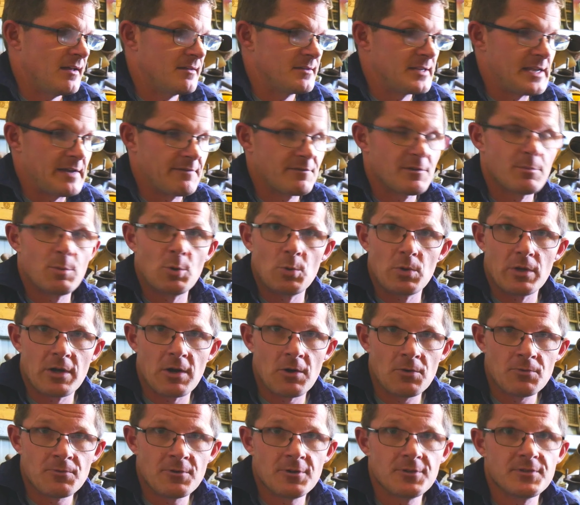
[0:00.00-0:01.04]
you have to pull the
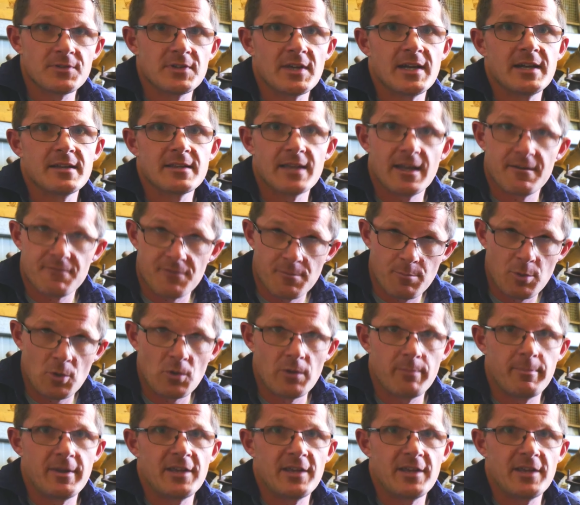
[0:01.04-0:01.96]
conrods out, you have to pull the